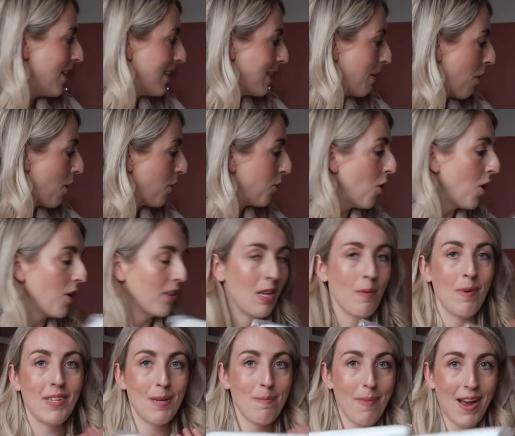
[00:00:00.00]
So I got
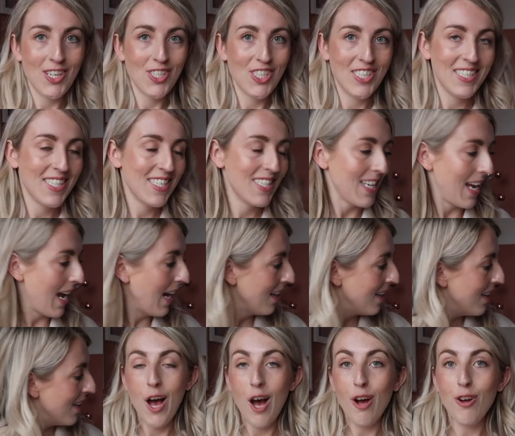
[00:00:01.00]
them as a matching
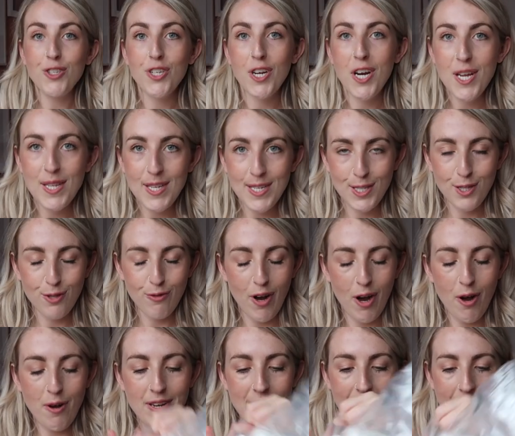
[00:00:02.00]
set. I'll show you this
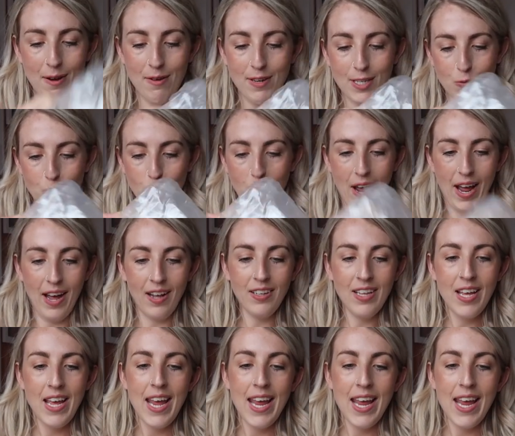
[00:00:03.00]
throne now as well.